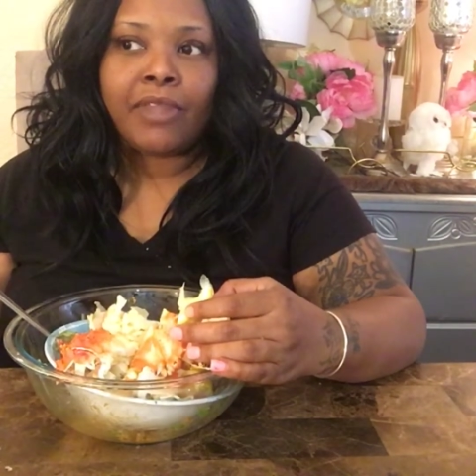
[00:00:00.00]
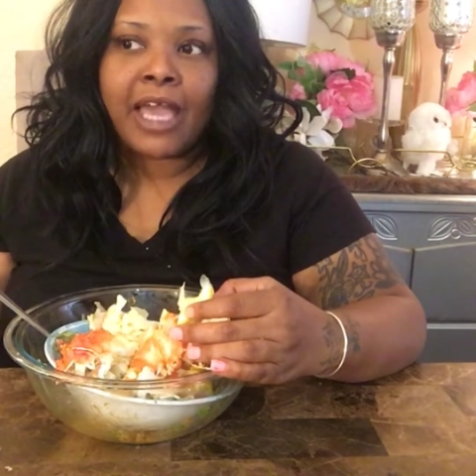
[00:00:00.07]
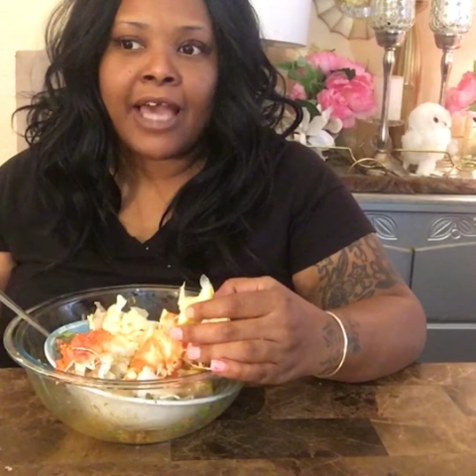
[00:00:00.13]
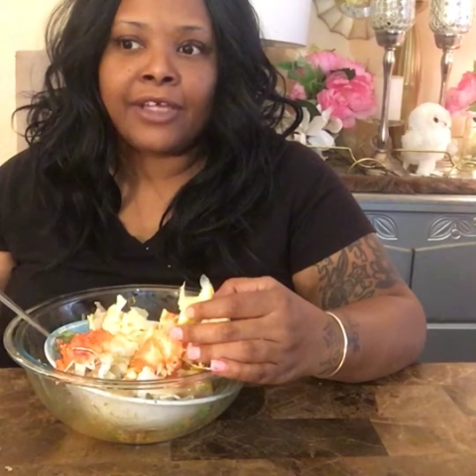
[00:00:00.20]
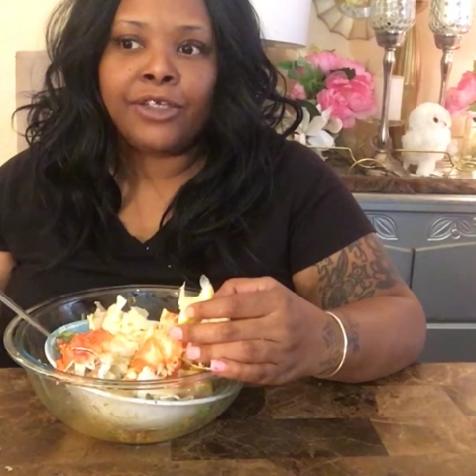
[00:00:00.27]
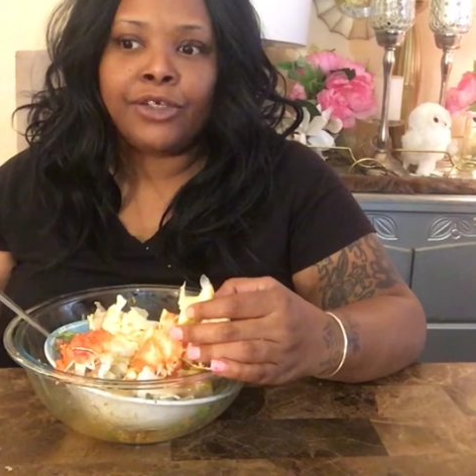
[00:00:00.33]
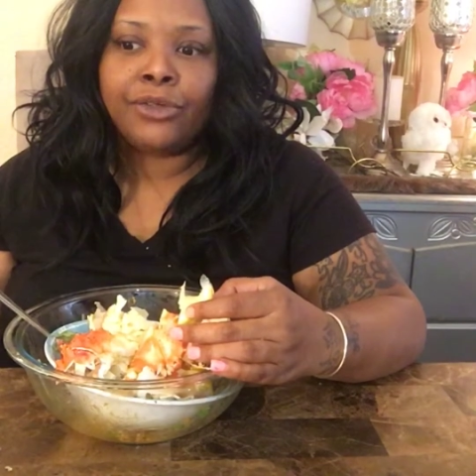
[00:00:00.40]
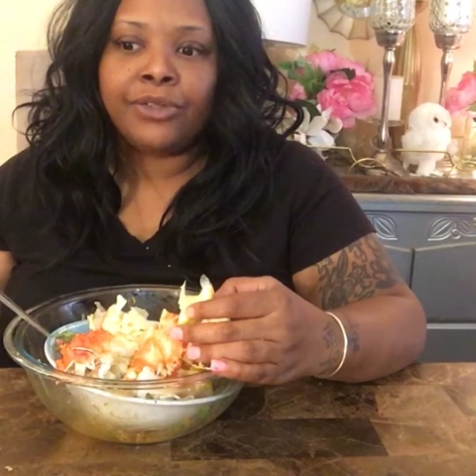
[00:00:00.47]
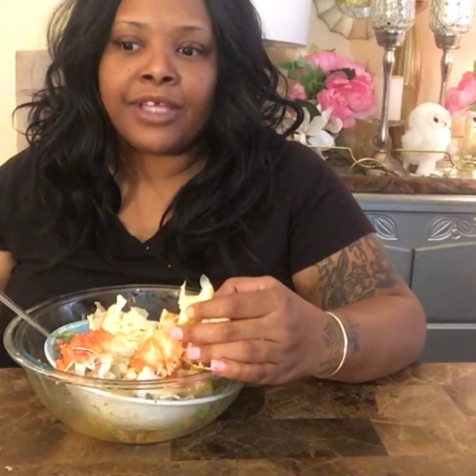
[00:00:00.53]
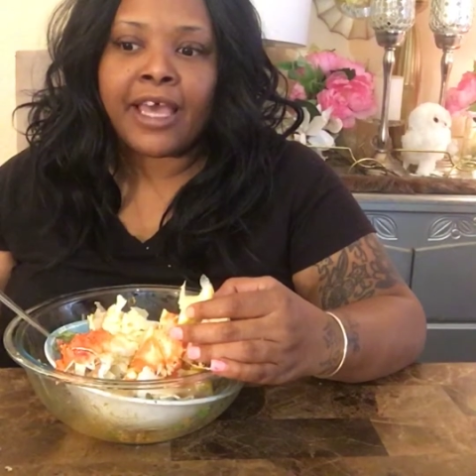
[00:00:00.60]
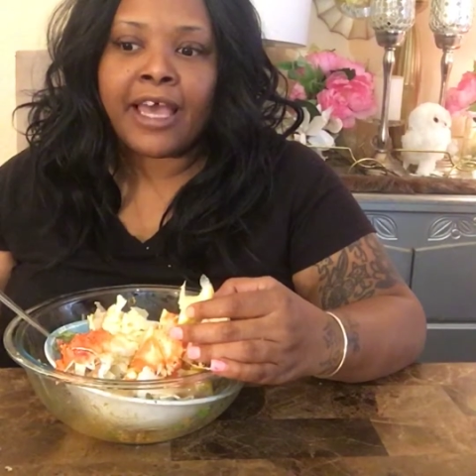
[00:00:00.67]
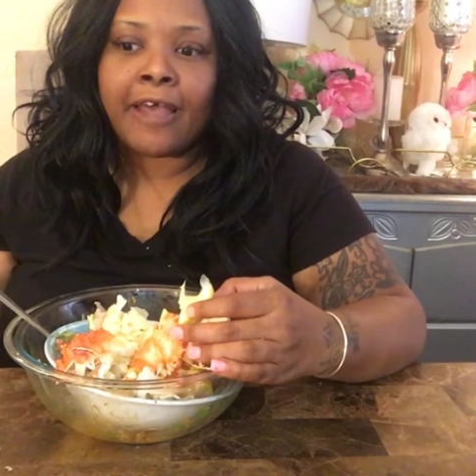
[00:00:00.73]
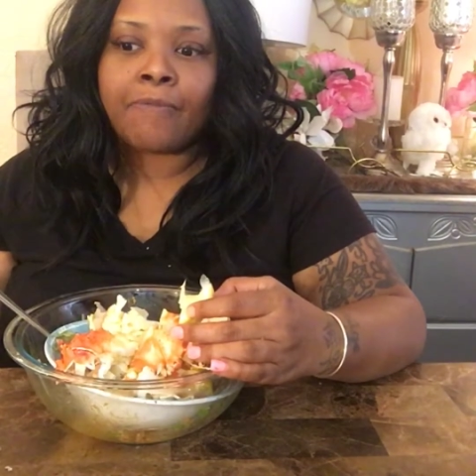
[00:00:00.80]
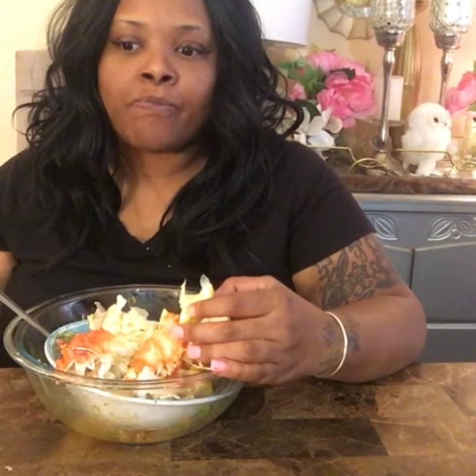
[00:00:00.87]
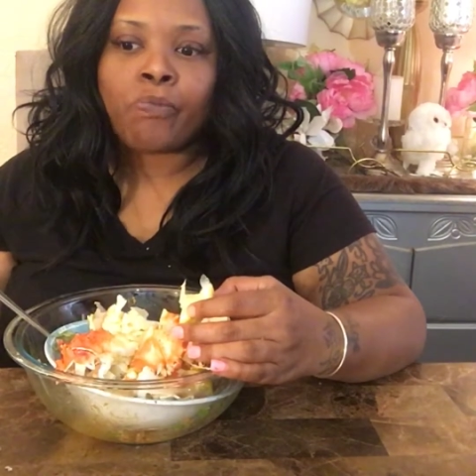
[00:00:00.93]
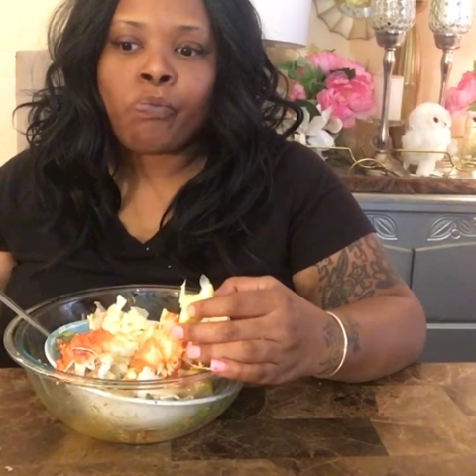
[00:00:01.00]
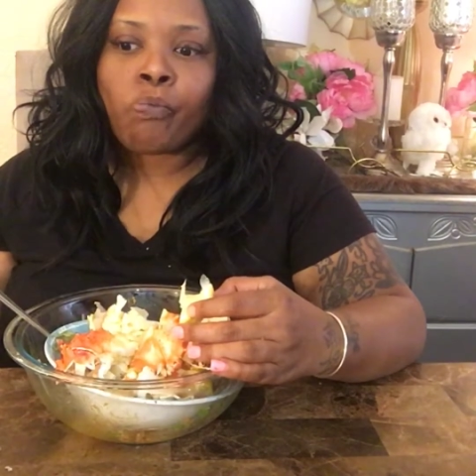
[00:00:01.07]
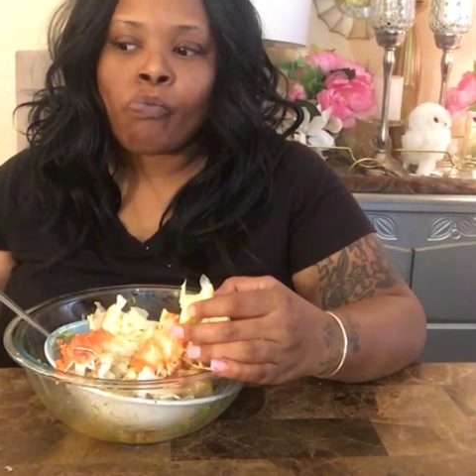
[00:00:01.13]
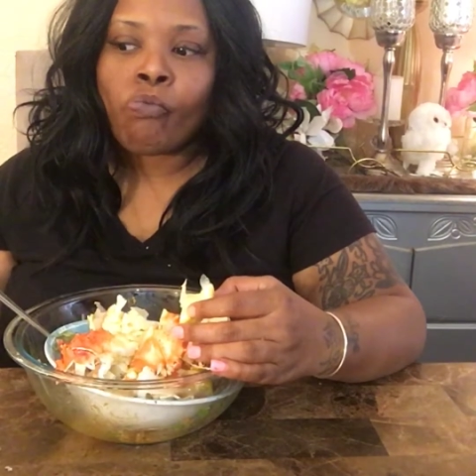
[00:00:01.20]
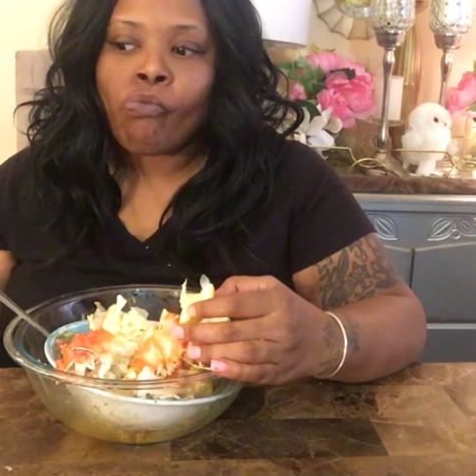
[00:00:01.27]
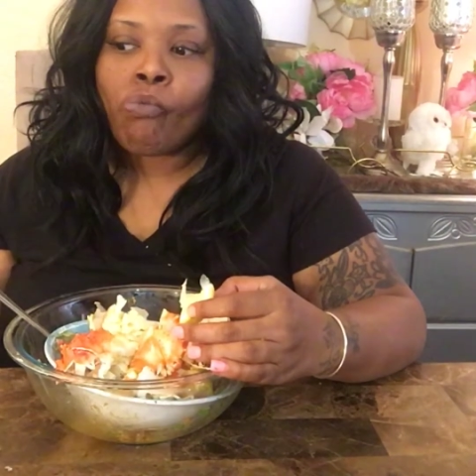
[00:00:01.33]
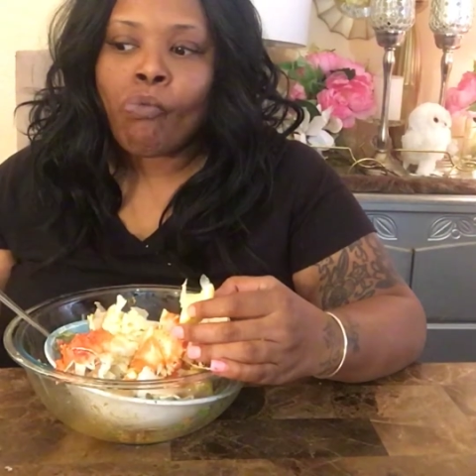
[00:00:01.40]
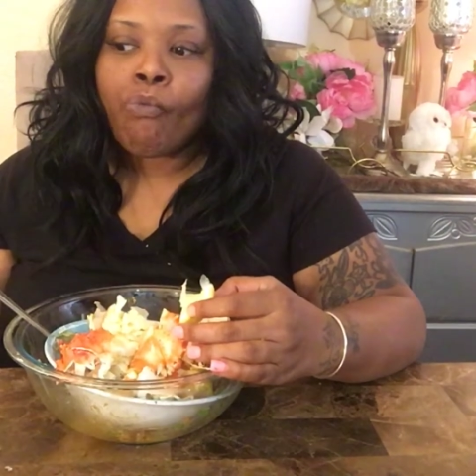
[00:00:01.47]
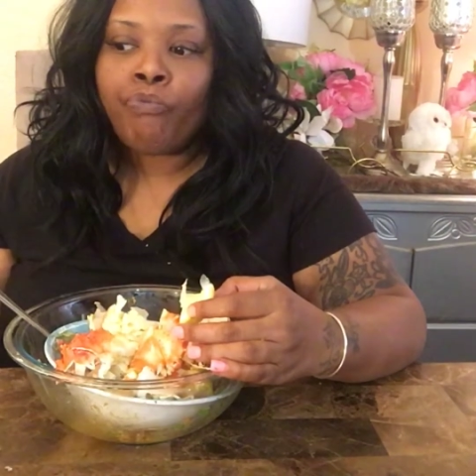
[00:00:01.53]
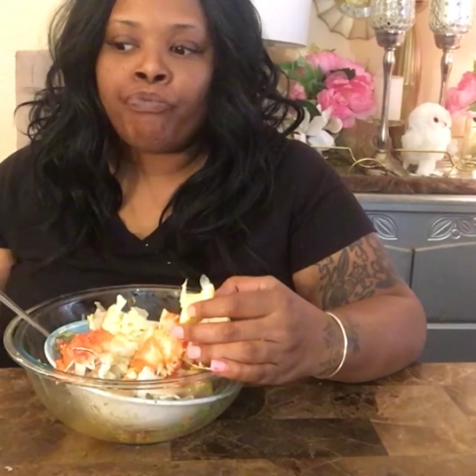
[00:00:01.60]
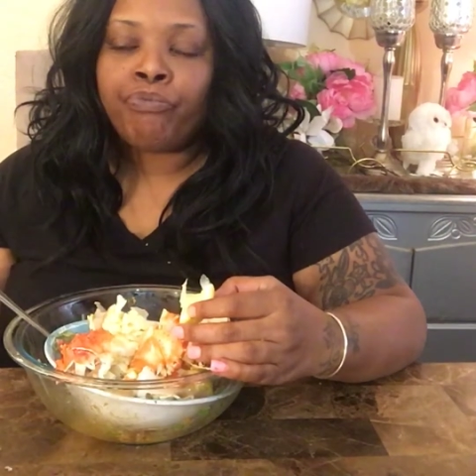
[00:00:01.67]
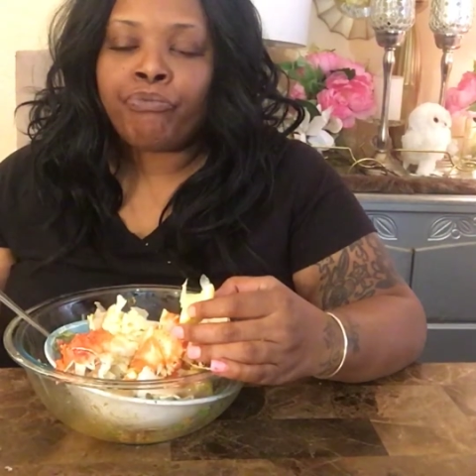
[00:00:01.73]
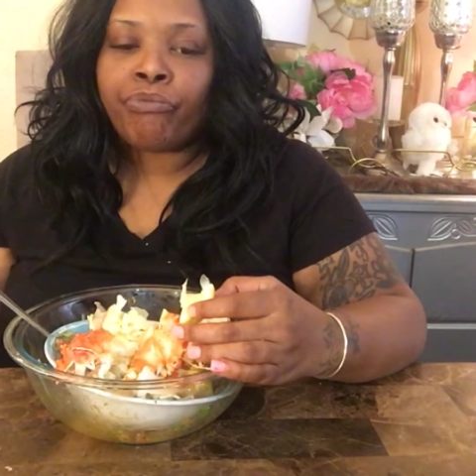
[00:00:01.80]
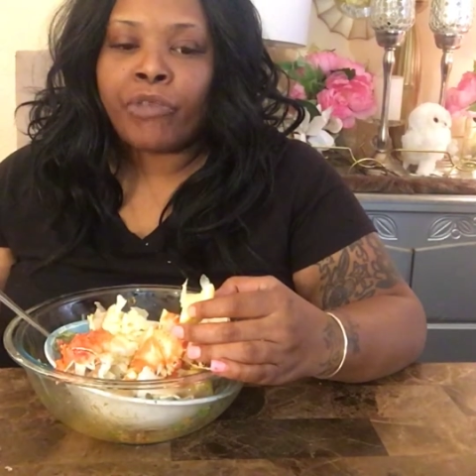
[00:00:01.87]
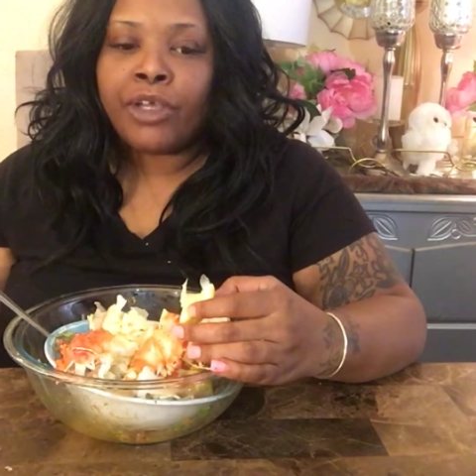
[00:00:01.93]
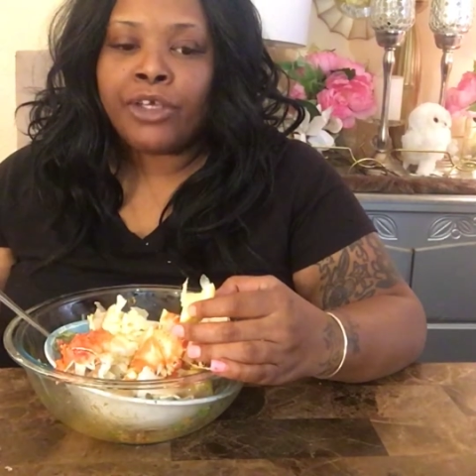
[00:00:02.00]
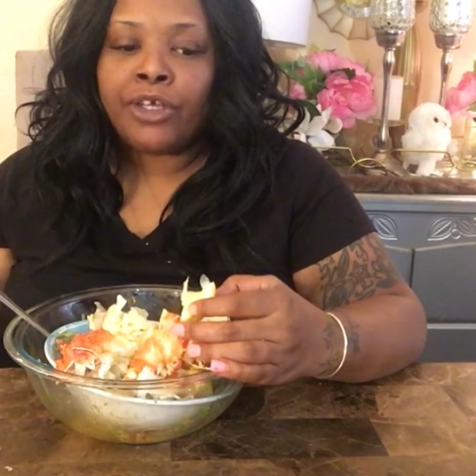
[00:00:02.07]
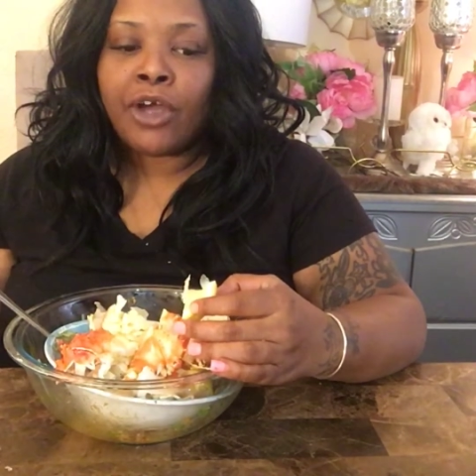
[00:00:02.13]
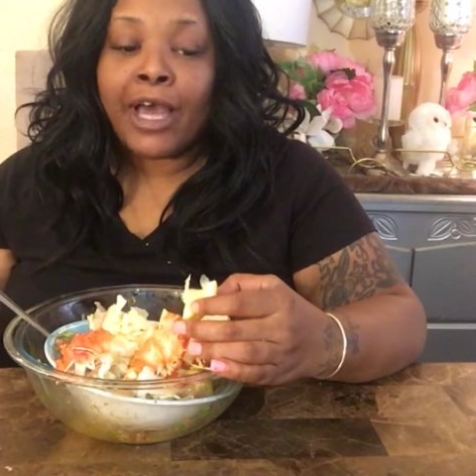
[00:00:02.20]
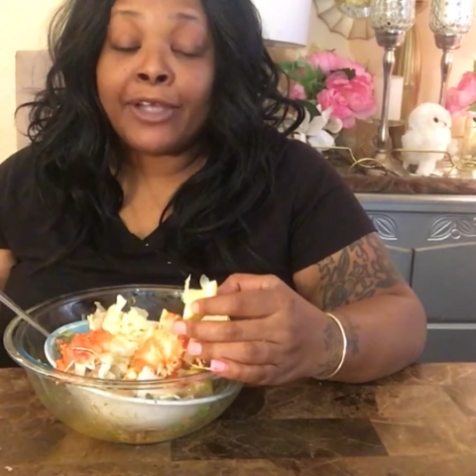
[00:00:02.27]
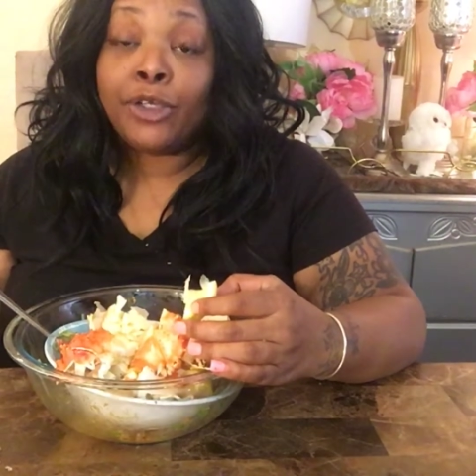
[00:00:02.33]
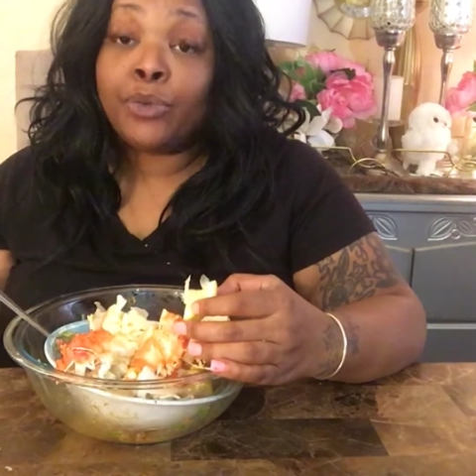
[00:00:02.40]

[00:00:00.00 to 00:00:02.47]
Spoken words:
I knew that, I